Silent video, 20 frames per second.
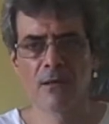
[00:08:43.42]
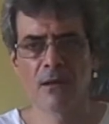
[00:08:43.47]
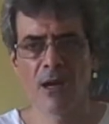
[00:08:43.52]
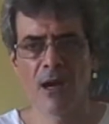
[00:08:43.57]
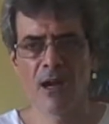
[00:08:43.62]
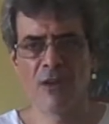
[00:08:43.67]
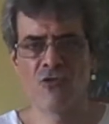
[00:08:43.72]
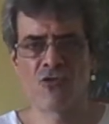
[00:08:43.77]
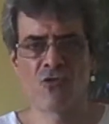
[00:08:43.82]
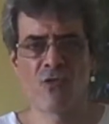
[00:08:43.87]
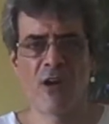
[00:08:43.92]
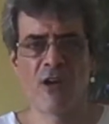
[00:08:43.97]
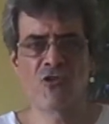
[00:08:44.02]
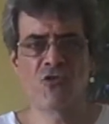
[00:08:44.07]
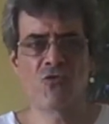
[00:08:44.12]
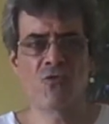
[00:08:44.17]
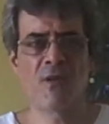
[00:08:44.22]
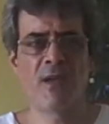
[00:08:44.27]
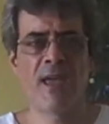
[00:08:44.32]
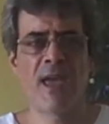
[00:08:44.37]
I'm trying
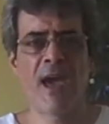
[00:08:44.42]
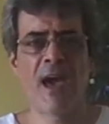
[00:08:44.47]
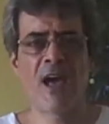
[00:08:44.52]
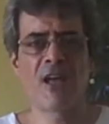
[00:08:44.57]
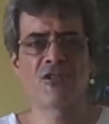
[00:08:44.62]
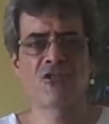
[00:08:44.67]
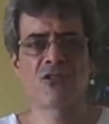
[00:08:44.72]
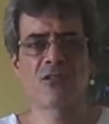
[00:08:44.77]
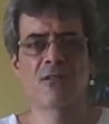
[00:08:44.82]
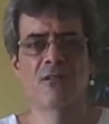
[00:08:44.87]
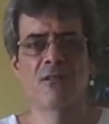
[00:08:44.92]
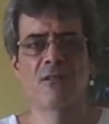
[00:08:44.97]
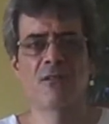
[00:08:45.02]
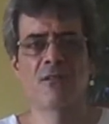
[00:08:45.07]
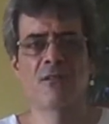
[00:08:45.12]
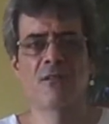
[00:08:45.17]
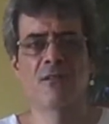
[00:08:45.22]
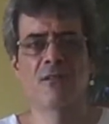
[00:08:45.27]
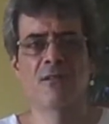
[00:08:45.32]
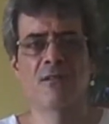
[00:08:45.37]
to catch
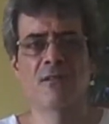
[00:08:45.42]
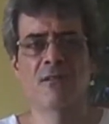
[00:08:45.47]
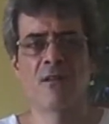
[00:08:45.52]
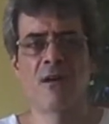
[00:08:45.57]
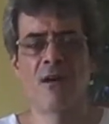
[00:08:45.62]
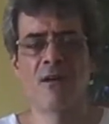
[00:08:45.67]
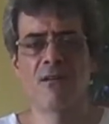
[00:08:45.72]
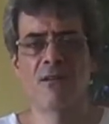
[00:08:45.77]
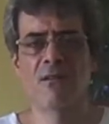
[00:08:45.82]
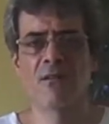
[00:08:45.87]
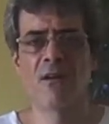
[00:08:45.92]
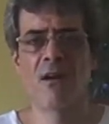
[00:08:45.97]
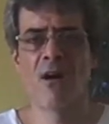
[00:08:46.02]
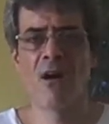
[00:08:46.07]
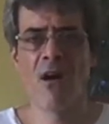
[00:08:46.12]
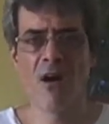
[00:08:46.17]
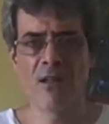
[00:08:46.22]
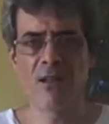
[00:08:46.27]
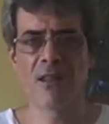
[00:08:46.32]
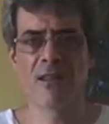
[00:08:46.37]

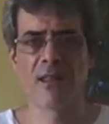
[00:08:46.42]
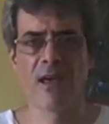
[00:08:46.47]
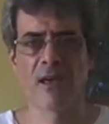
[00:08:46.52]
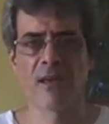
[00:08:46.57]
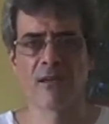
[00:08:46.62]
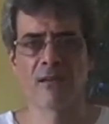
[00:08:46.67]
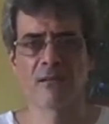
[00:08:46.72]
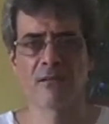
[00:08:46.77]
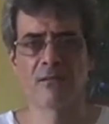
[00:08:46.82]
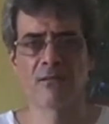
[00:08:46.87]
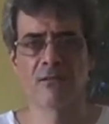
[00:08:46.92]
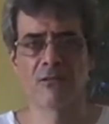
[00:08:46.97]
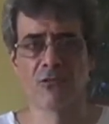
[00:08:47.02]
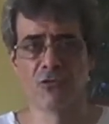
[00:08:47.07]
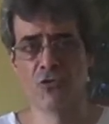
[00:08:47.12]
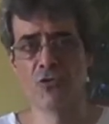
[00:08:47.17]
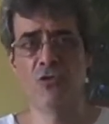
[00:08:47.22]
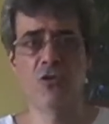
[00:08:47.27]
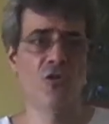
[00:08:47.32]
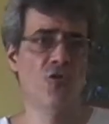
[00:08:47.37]
Holiday.
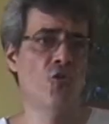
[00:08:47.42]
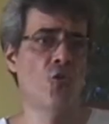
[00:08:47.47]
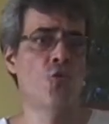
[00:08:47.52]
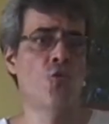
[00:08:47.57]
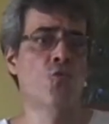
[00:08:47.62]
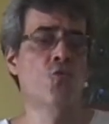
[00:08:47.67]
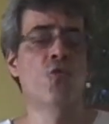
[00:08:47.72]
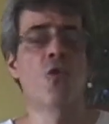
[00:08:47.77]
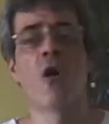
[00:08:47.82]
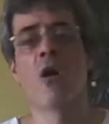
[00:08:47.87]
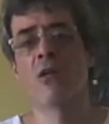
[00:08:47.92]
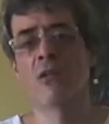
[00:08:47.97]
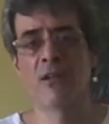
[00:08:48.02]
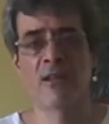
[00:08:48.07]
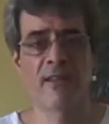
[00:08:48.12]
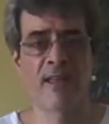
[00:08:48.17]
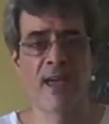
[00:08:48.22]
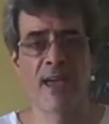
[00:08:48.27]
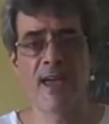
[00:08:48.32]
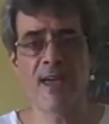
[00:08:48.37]
You don't know who
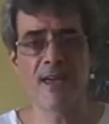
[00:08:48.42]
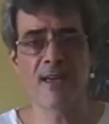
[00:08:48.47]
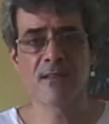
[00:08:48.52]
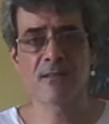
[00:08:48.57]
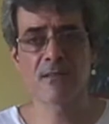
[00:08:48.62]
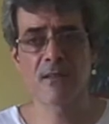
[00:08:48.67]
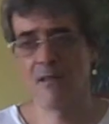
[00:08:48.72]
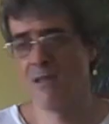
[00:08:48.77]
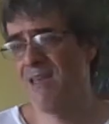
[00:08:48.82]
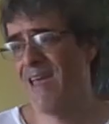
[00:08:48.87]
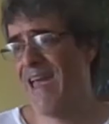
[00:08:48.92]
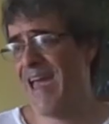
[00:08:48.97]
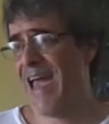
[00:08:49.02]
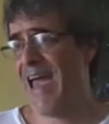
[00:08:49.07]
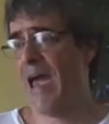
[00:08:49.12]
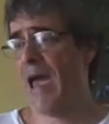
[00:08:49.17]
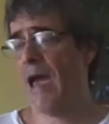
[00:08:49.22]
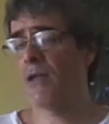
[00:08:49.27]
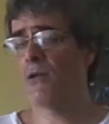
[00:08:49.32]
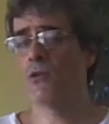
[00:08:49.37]
Holiday is.
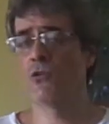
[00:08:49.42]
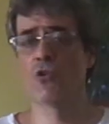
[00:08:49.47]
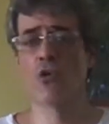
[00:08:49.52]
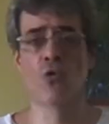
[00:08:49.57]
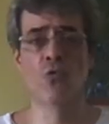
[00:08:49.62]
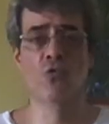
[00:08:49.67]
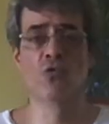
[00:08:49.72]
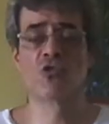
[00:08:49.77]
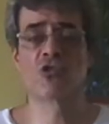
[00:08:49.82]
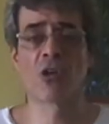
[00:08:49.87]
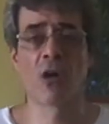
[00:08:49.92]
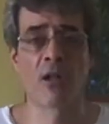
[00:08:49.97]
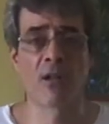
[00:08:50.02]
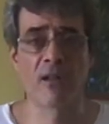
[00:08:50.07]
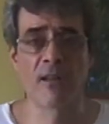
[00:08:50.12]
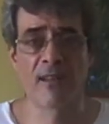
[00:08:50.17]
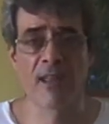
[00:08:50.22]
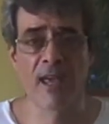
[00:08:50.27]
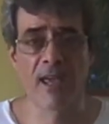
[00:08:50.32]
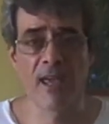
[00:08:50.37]
I don't know whose
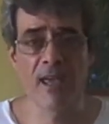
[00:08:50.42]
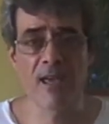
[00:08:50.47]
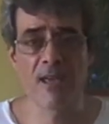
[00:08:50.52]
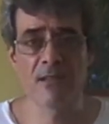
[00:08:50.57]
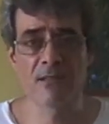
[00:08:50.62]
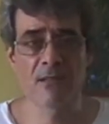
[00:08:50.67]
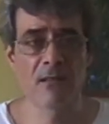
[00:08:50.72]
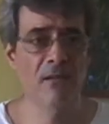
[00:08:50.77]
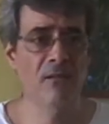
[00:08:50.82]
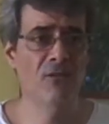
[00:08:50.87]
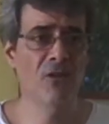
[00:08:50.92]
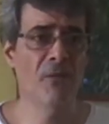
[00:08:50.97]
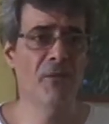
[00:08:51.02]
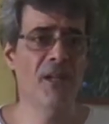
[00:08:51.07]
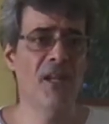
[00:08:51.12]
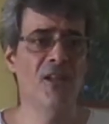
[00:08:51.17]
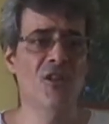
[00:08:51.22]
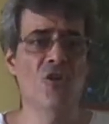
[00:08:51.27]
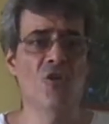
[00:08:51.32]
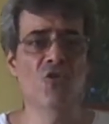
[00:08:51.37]
Holiday is.
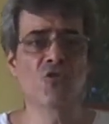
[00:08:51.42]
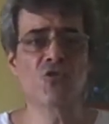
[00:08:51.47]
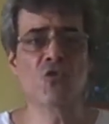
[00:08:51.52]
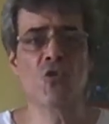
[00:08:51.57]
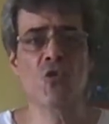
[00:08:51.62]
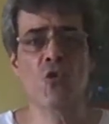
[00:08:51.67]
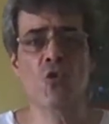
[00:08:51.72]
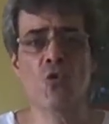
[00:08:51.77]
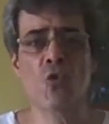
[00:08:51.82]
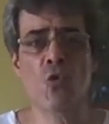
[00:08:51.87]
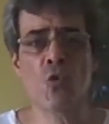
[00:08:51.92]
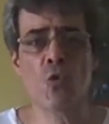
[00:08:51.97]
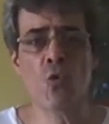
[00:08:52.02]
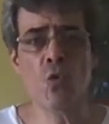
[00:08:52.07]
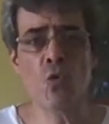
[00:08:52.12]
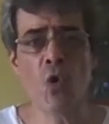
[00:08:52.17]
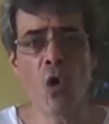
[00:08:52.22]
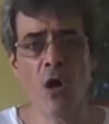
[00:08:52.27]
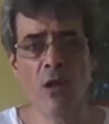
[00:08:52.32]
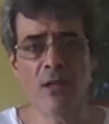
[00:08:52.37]
Nobody knows
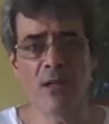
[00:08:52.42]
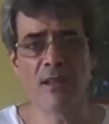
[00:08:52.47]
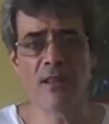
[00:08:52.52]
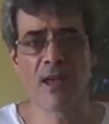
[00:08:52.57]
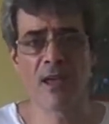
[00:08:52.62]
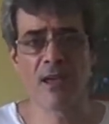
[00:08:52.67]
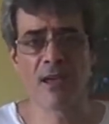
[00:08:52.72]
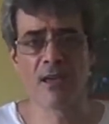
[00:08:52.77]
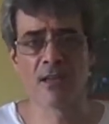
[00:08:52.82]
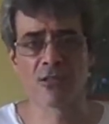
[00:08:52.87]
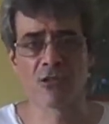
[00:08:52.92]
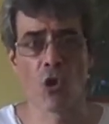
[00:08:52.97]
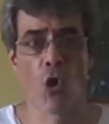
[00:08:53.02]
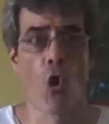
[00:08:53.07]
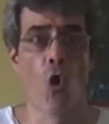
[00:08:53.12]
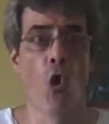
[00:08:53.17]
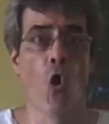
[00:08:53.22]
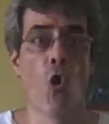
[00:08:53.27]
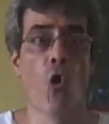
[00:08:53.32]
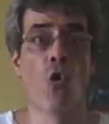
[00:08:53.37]
who Holiday is,
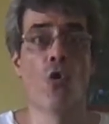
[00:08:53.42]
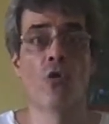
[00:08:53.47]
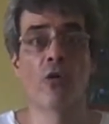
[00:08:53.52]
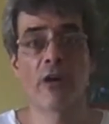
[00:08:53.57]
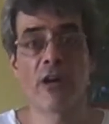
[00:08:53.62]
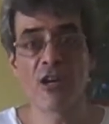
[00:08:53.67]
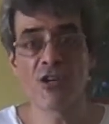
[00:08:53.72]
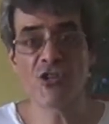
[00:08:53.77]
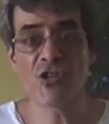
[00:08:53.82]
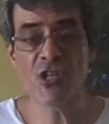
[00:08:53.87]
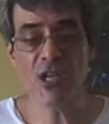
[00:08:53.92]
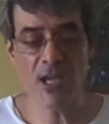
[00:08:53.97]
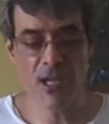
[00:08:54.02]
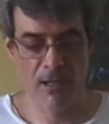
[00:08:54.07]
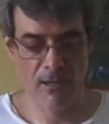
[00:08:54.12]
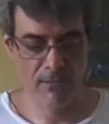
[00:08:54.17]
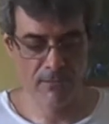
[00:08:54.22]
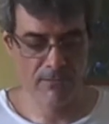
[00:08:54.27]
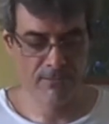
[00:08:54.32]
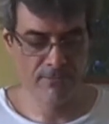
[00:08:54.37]
or is she.